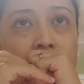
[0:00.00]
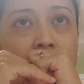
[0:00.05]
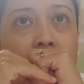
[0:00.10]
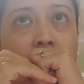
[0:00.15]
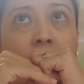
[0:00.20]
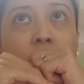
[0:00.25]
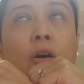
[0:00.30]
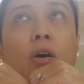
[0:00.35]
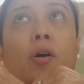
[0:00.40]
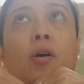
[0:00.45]

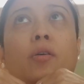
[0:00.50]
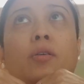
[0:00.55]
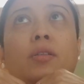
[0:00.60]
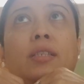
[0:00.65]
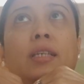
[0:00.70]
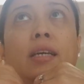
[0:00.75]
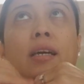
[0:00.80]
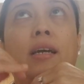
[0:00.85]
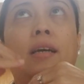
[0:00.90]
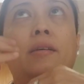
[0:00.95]
So
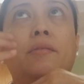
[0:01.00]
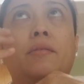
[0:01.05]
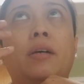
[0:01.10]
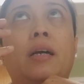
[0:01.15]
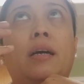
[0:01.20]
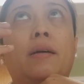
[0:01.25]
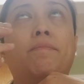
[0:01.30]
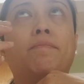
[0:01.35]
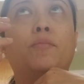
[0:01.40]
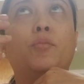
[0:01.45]

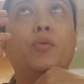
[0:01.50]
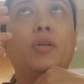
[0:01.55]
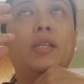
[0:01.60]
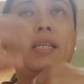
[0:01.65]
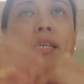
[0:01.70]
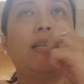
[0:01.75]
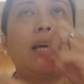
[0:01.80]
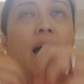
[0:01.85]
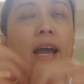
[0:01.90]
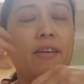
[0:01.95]
we
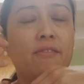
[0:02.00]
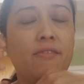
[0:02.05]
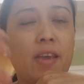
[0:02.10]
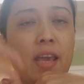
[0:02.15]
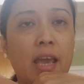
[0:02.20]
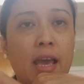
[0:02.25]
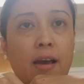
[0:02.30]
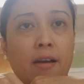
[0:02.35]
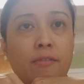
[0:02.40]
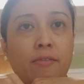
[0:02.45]
did the
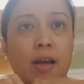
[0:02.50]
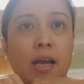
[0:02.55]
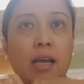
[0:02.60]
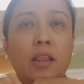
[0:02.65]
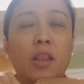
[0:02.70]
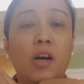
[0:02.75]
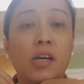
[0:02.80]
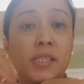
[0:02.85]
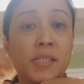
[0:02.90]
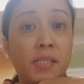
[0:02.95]
IVF. I
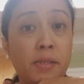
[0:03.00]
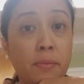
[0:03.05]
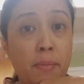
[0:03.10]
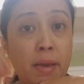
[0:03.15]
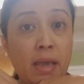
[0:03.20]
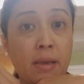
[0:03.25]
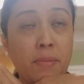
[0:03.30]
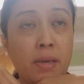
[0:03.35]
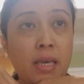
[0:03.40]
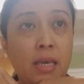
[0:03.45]
lost the
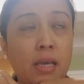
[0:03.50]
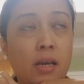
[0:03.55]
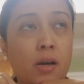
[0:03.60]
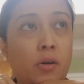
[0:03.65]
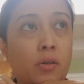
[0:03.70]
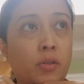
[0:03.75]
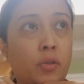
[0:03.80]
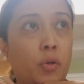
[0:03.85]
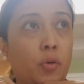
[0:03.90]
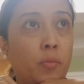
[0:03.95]
baby
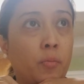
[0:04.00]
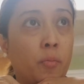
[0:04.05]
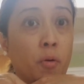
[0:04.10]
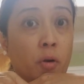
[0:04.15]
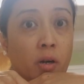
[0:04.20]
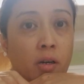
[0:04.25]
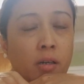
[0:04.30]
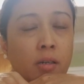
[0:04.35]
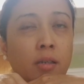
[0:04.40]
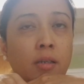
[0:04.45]

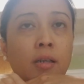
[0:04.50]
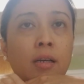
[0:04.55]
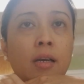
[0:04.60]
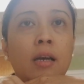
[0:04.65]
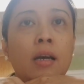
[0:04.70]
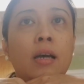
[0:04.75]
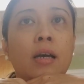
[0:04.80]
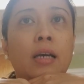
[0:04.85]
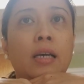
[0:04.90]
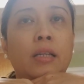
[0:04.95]
October.
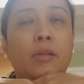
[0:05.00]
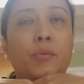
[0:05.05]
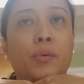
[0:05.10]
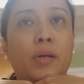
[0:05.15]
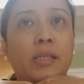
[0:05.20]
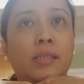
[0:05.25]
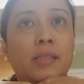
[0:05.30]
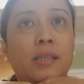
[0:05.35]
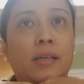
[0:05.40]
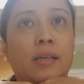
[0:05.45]
It
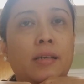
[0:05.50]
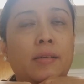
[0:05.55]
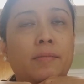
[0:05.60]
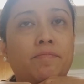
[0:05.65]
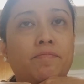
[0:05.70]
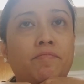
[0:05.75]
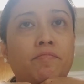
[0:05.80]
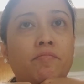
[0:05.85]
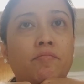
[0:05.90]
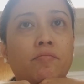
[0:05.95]

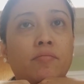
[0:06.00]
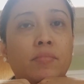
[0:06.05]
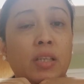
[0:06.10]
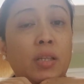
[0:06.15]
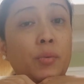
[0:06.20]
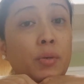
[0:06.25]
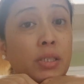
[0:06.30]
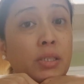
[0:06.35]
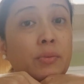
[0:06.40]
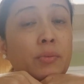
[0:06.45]

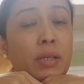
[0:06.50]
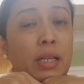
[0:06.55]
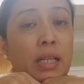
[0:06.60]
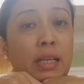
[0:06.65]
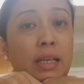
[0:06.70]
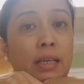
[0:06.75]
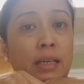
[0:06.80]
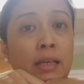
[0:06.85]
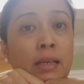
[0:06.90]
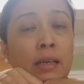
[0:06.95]
was
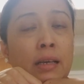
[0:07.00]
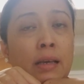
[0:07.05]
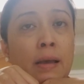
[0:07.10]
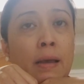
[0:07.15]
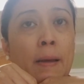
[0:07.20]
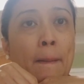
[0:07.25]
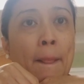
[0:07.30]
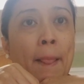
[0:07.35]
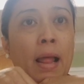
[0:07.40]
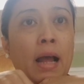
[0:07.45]
really
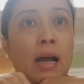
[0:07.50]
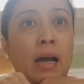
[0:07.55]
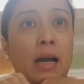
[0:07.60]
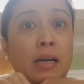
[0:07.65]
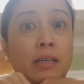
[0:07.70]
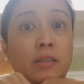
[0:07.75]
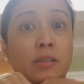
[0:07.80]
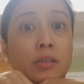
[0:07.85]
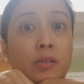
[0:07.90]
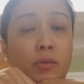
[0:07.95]

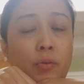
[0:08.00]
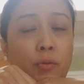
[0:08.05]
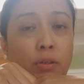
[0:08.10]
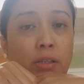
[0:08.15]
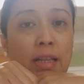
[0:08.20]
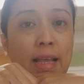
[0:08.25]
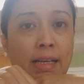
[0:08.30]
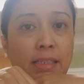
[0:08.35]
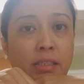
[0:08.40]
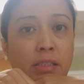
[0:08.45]
a
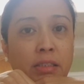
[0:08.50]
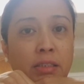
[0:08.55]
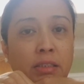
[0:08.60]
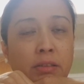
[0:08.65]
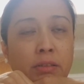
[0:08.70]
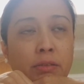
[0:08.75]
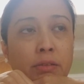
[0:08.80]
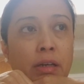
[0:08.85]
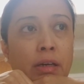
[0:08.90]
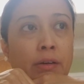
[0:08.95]
good
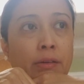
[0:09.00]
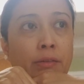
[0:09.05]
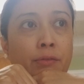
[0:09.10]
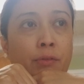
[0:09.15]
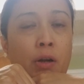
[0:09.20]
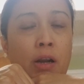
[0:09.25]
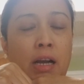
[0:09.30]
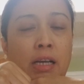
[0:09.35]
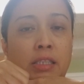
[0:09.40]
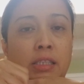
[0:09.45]
lesson
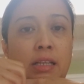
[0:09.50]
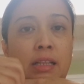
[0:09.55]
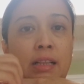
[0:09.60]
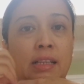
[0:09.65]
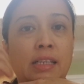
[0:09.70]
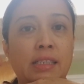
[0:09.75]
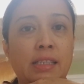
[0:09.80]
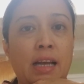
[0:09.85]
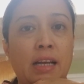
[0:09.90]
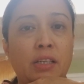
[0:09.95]
for us. At
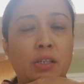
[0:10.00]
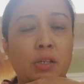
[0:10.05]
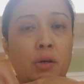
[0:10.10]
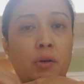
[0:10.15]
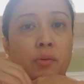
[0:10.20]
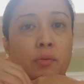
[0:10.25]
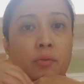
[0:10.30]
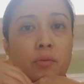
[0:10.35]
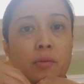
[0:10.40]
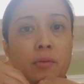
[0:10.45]
least I
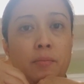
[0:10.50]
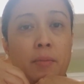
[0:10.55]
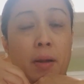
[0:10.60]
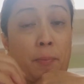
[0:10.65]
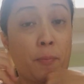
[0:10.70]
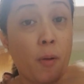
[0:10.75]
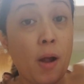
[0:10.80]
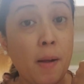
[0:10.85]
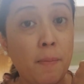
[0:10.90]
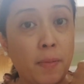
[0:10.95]
know my
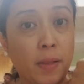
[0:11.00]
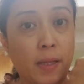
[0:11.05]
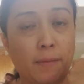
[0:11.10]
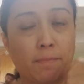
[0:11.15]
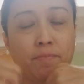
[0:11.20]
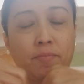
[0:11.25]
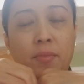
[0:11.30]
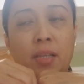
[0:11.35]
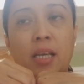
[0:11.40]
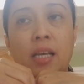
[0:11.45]

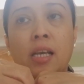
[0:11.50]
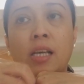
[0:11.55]
problem.